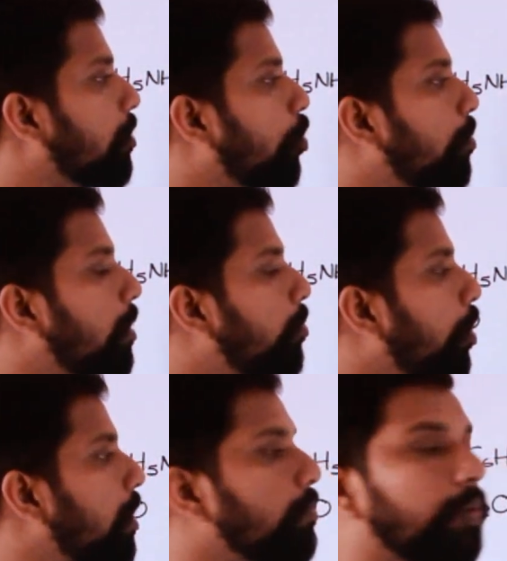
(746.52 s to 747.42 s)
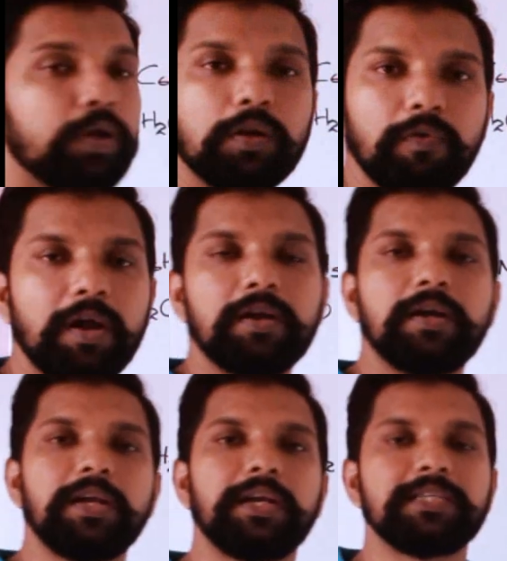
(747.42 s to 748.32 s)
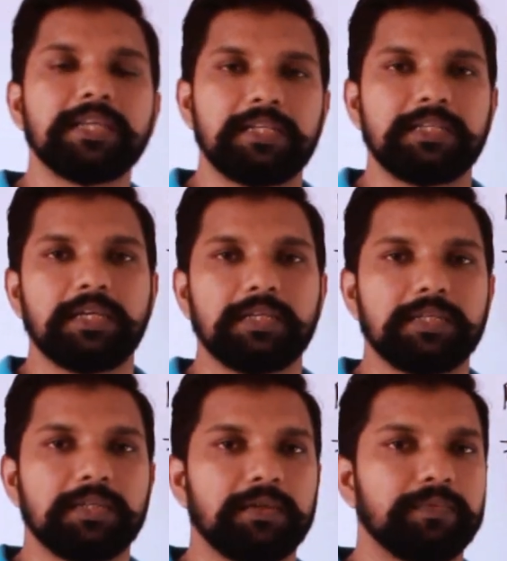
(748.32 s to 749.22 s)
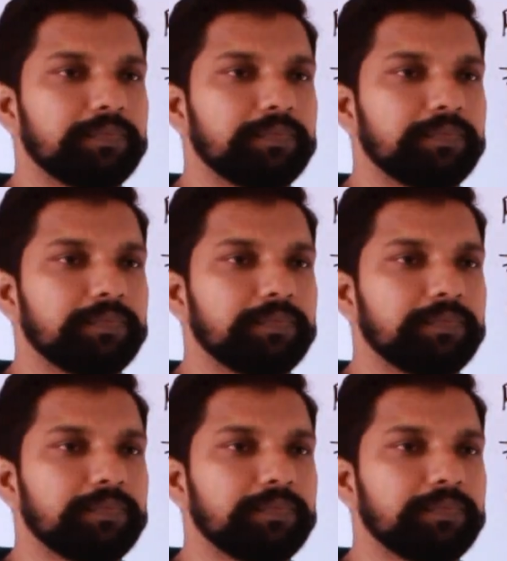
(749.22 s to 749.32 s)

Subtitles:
normal boiling point of 100 degrees Celsius.